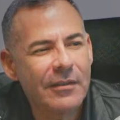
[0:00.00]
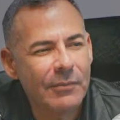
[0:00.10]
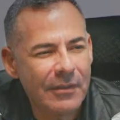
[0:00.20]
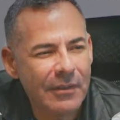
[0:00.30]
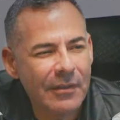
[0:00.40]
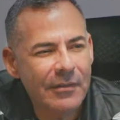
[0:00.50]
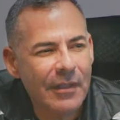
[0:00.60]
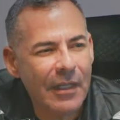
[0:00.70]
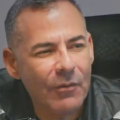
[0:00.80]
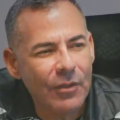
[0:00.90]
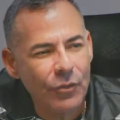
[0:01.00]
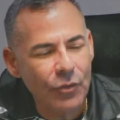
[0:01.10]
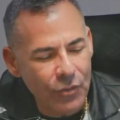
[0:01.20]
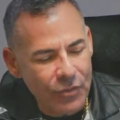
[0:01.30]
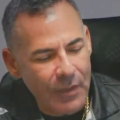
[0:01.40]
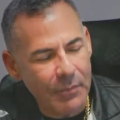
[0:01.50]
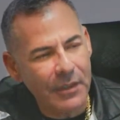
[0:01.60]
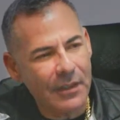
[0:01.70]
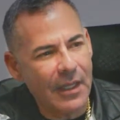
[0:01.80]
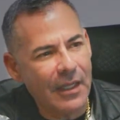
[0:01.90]
I mean, they say like when you do
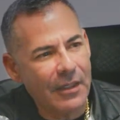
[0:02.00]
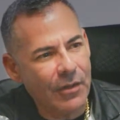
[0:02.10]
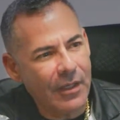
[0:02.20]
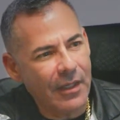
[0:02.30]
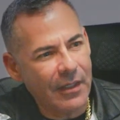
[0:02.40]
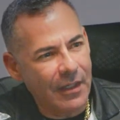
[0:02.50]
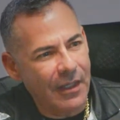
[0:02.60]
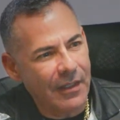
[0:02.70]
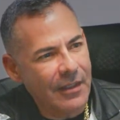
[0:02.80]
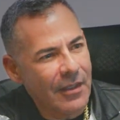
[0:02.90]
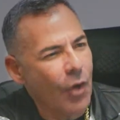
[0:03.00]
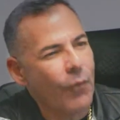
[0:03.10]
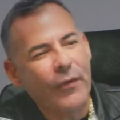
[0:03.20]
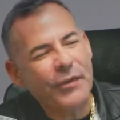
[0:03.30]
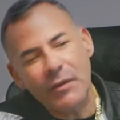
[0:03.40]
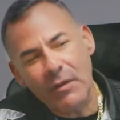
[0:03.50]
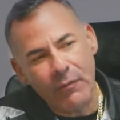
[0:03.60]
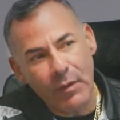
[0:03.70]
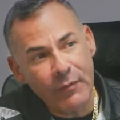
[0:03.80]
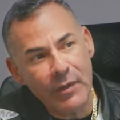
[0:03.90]
something like, okay, like a
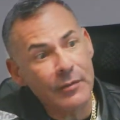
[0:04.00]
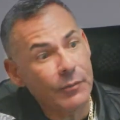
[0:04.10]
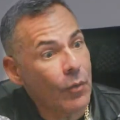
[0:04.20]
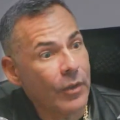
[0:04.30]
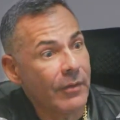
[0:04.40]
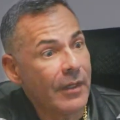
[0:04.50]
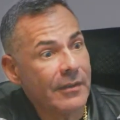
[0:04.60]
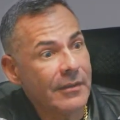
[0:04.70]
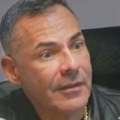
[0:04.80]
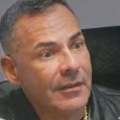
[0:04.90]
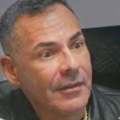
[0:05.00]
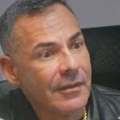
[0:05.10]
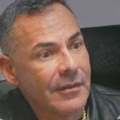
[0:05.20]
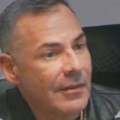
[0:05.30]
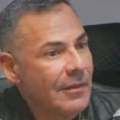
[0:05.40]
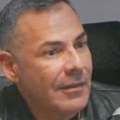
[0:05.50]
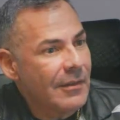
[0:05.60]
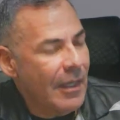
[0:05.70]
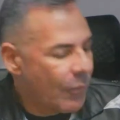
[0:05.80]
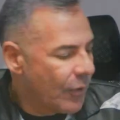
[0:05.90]
reference point, right?
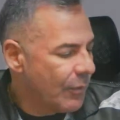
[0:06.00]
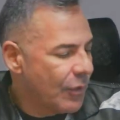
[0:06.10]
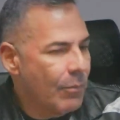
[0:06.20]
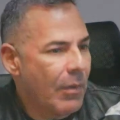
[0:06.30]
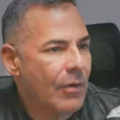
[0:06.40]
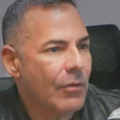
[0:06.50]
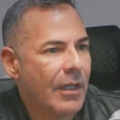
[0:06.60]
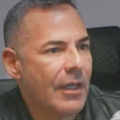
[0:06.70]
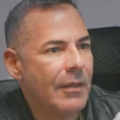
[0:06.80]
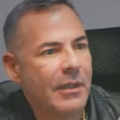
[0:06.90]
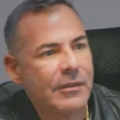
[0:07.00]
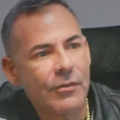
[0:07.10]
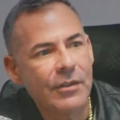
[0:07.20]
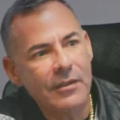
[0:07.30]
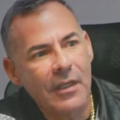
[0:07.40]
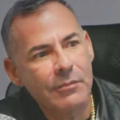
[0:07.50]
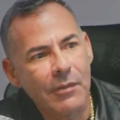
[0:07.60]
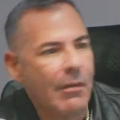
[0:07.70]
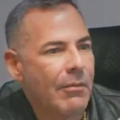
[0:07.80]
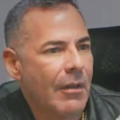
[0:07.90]
And put them in the bottom, okay, based on this case, blah,
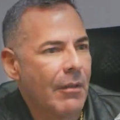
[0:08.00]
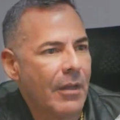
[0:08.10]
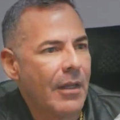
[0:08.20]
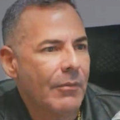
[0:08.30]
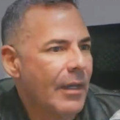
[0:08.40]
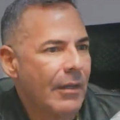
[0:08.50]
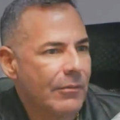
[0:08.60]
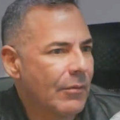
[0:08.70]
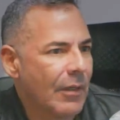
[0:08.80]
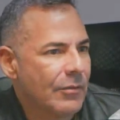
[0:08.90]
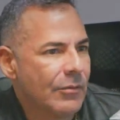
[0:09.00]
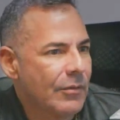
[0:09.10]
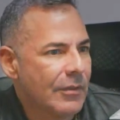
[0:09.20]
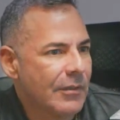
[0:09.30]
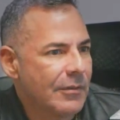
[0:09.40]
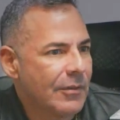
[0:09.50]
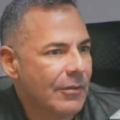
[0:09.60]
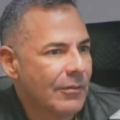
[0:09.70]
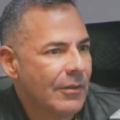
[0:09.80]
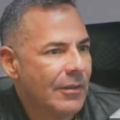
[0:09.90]
blah, blah, blah, we have the right to do this, you know?